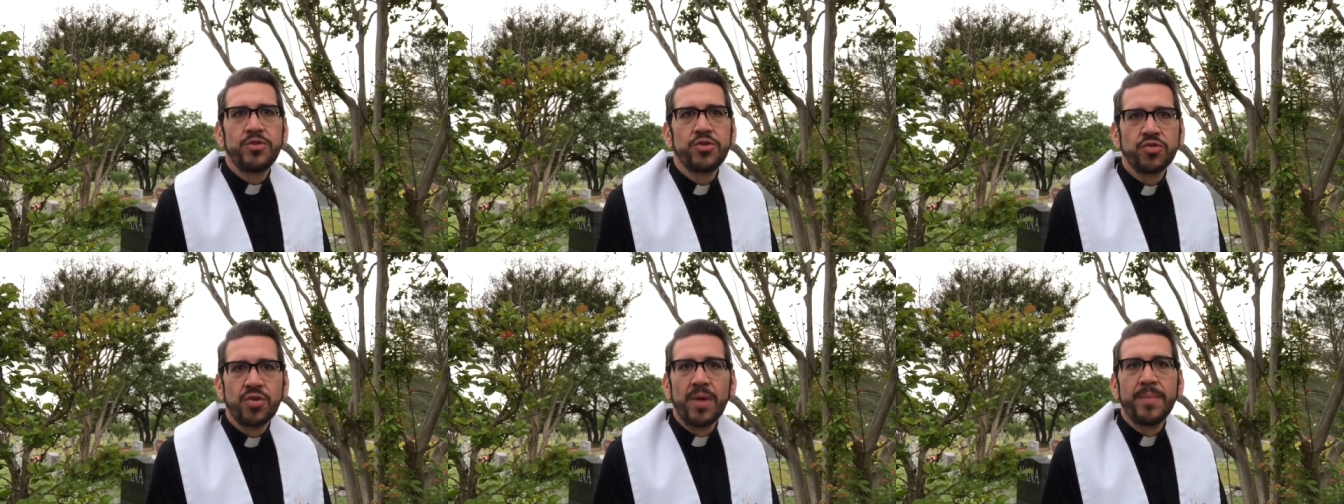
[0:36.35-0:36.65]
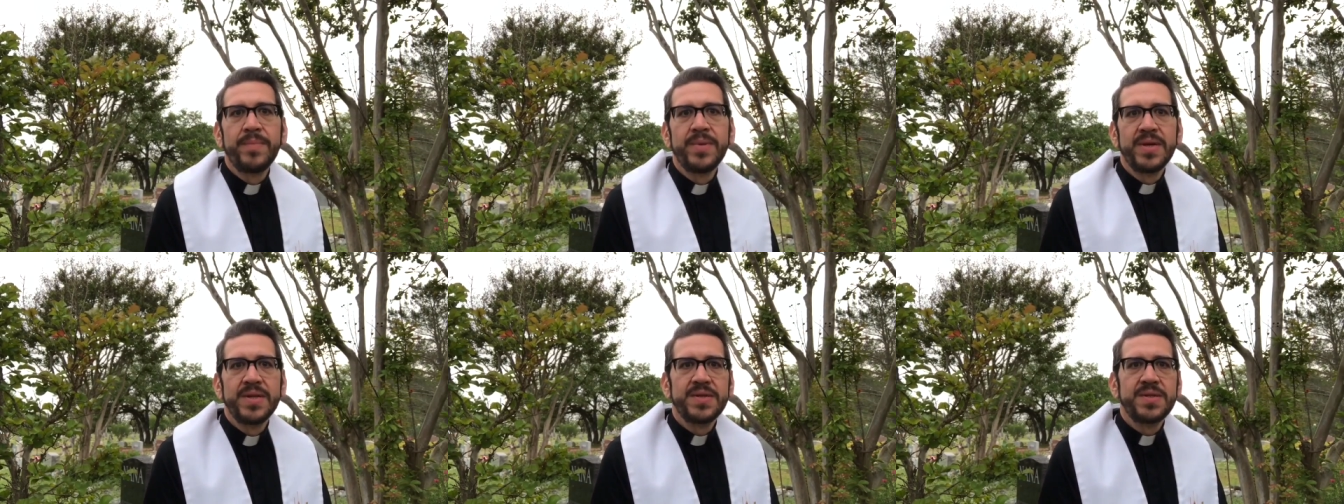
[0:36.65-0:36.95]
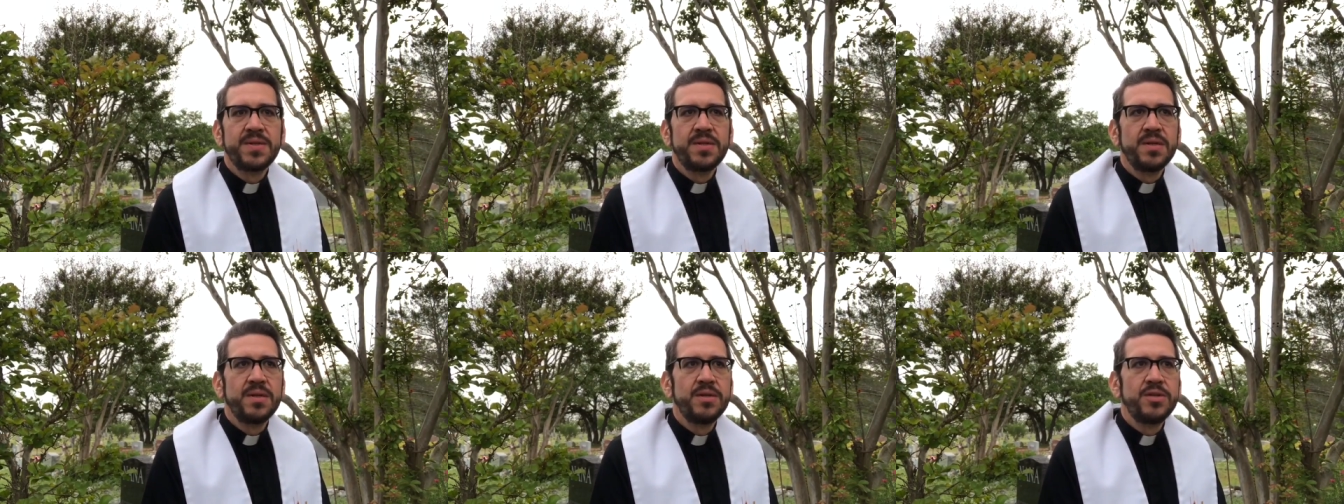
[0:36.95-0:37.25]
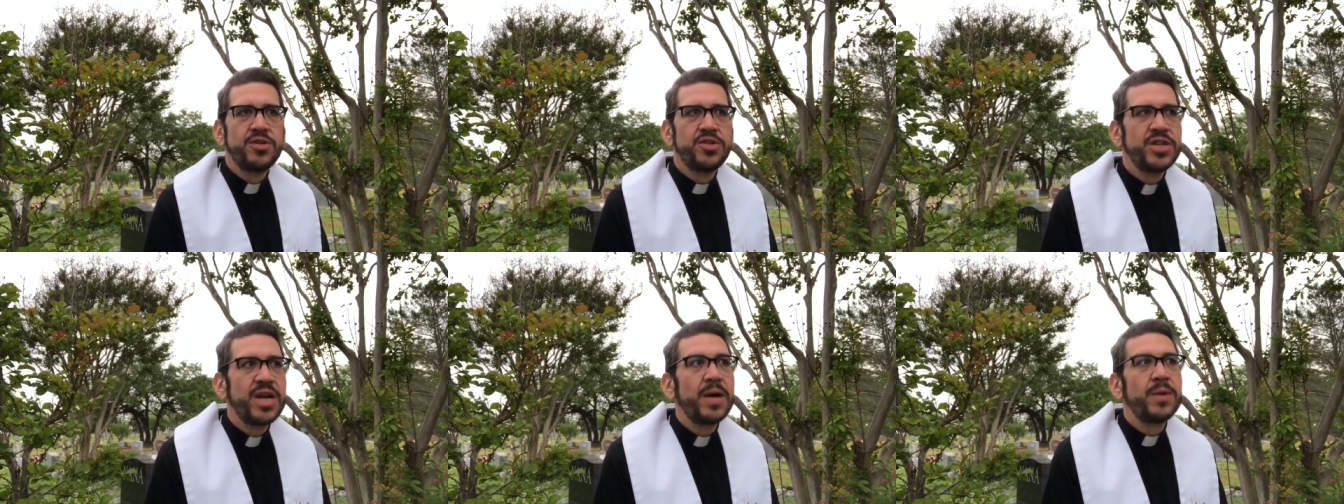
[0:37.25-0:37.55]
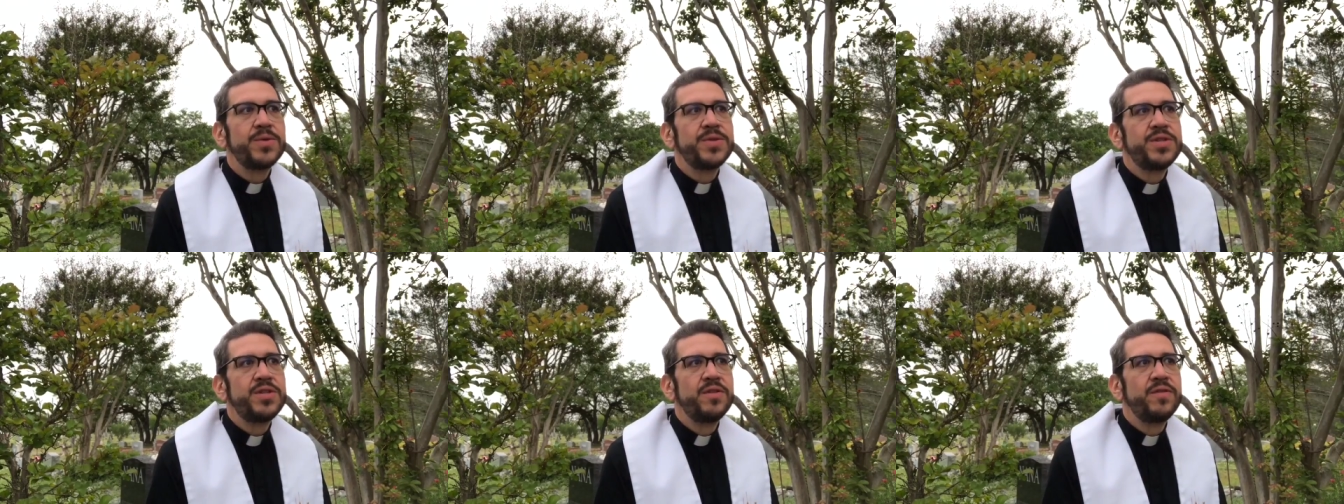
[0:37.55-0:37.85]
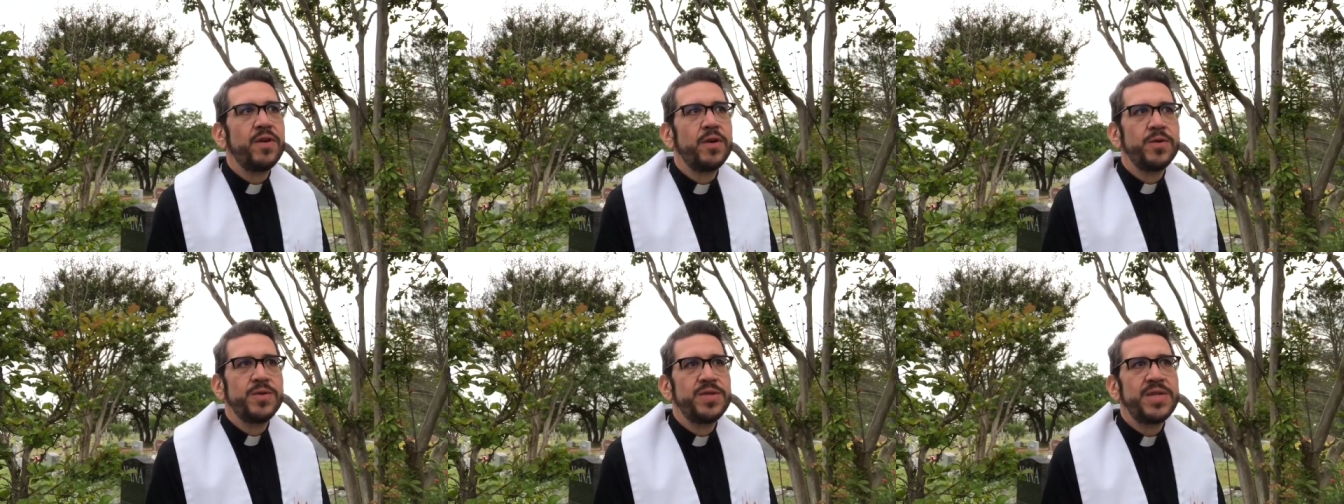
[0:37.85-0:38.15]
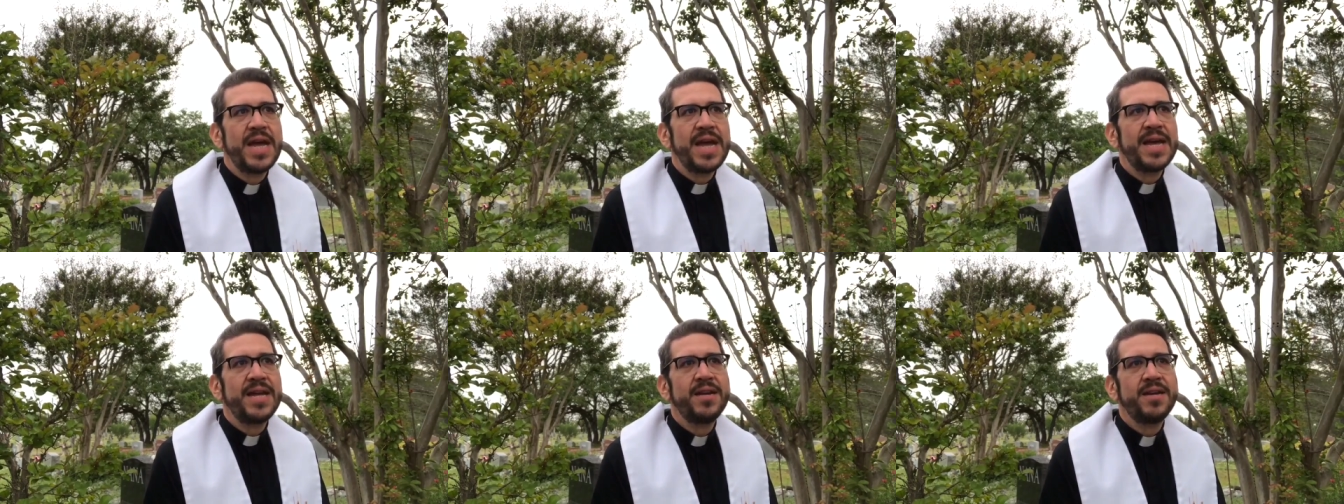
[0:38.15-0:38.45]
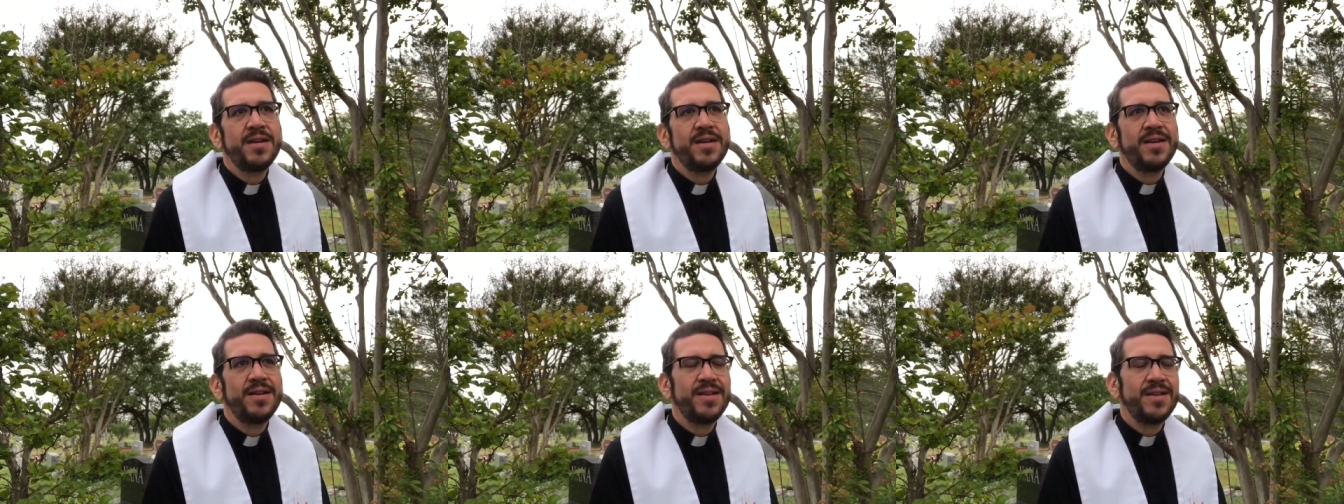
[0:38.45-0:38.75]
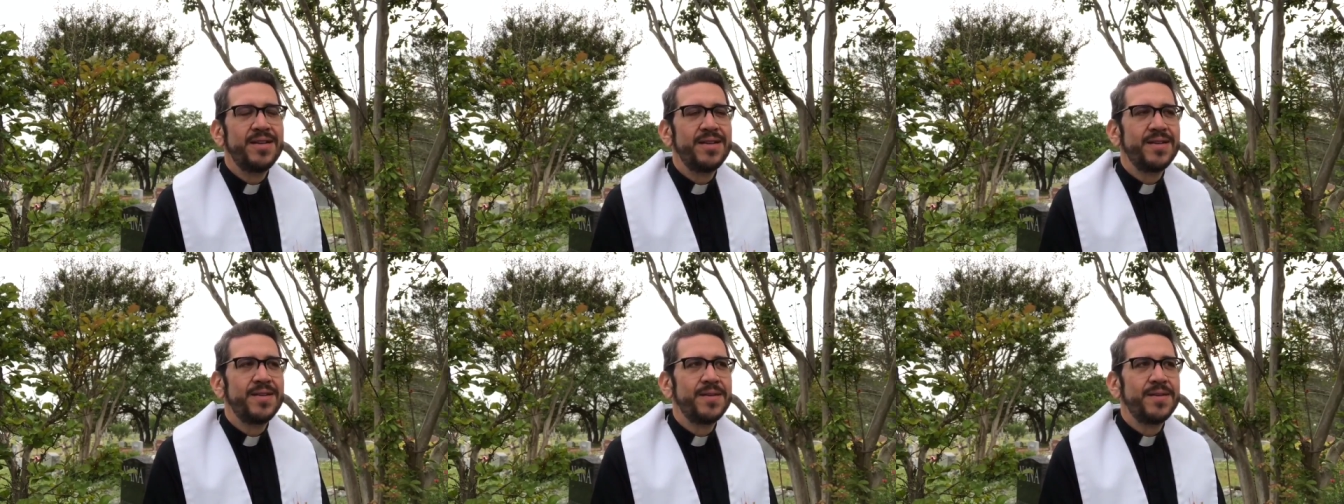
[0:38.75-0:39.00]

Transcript: trumpets and shouts of Hosanna,